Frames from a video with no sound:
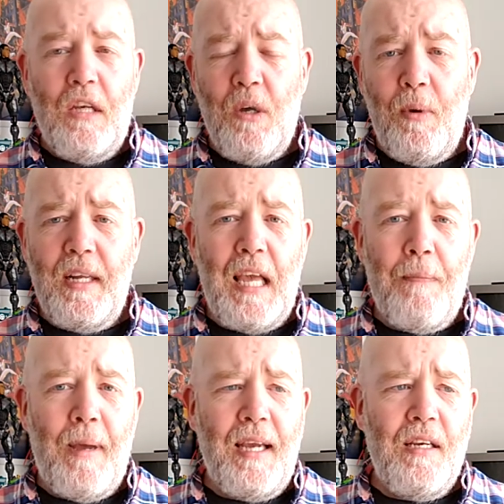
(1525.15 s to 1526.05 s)
So I wanted to get
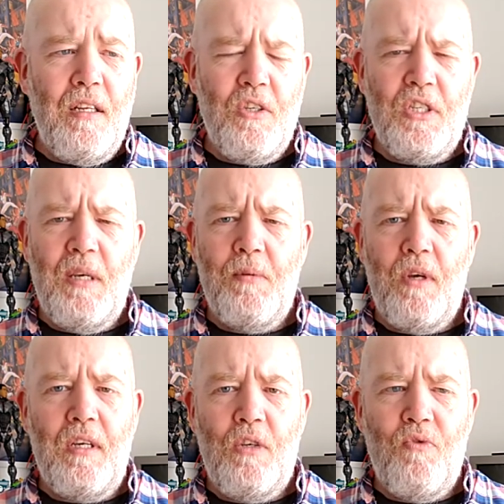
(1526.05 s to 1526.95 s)
it back and it just seems
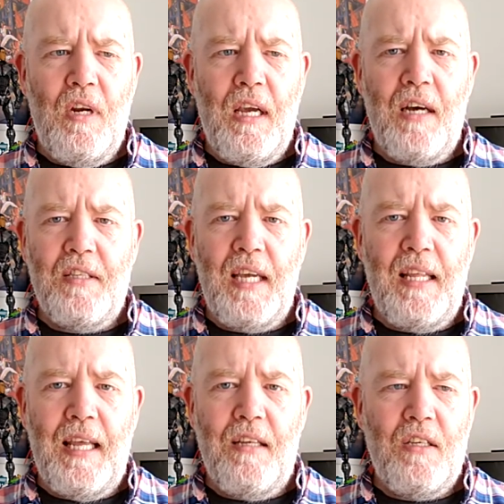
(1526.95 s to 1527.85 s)
like it's really hard to
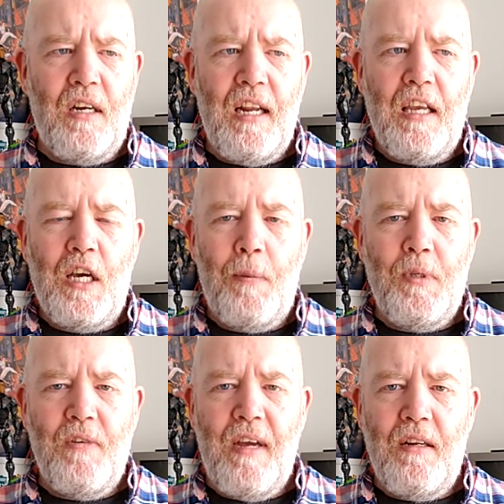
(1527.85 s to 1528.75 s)
get now. There's hardly any
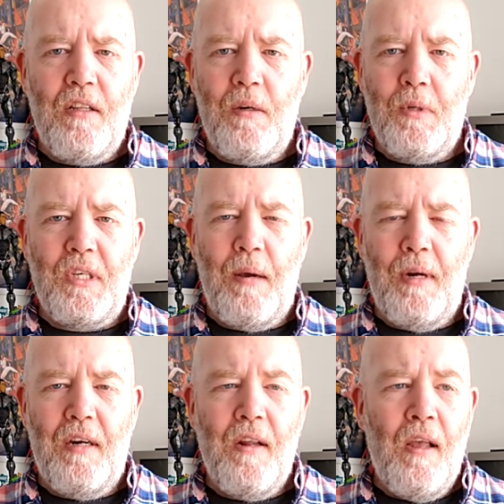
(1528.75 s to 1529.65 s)
copies around. I don't know what's
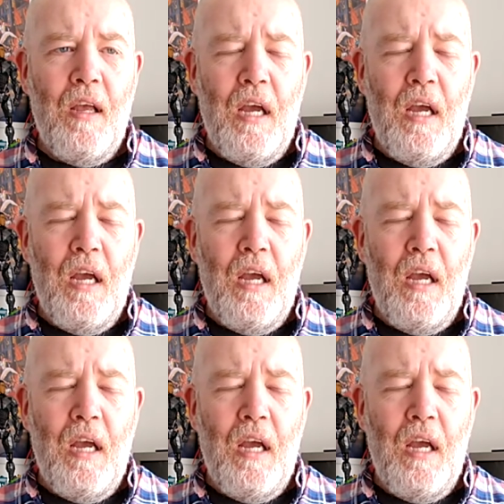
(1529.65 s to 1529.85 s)
going on.